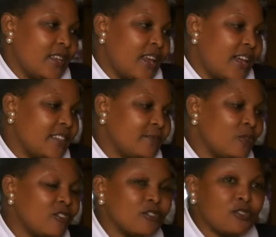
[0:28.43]
guys
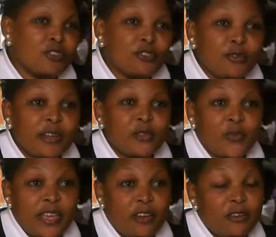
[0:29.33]
because you don't know what
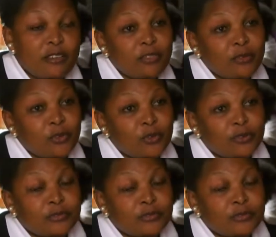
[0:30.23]
we are going through.